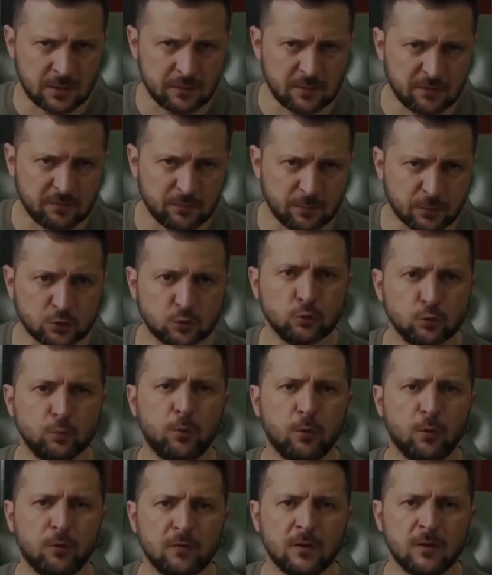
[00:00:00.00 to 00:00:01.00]
According to
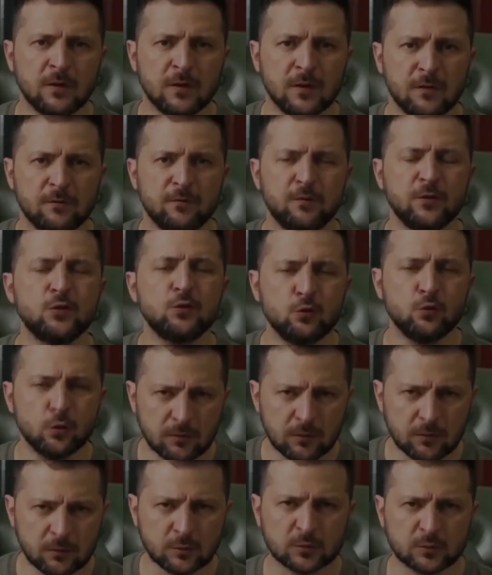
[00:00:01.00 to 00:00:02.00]
investigative journalist
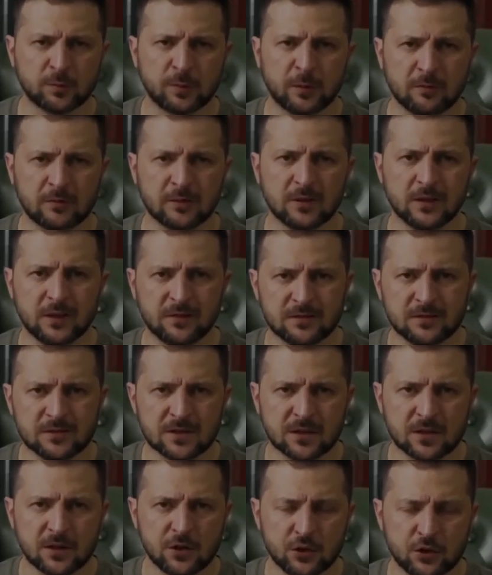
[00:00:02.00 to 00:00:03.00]
Seymour Hersh,
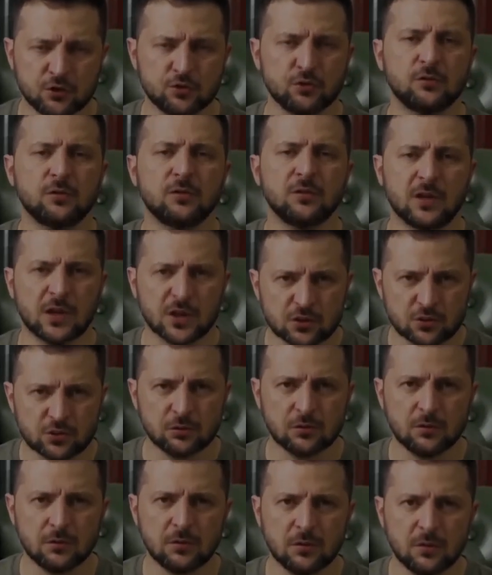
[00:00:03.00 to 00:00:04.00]
Ukraine is
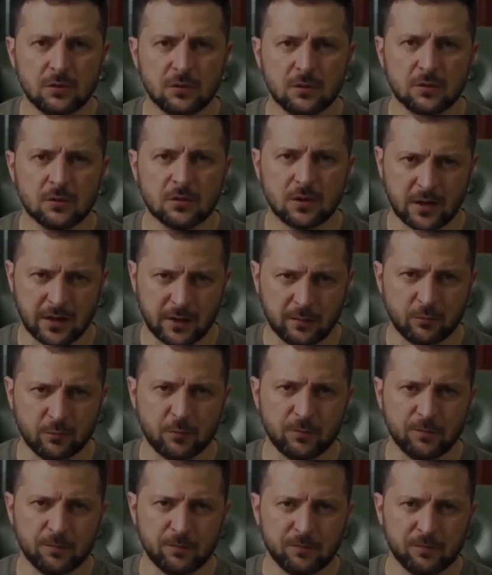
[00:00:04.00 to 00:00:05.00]
overcharging us for
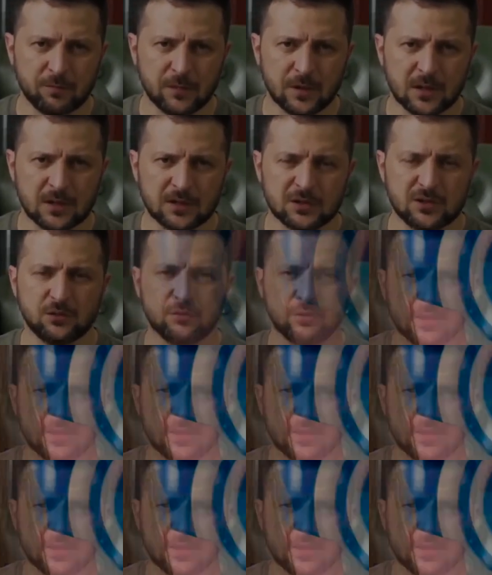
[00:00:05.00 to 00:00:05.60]
supplies so that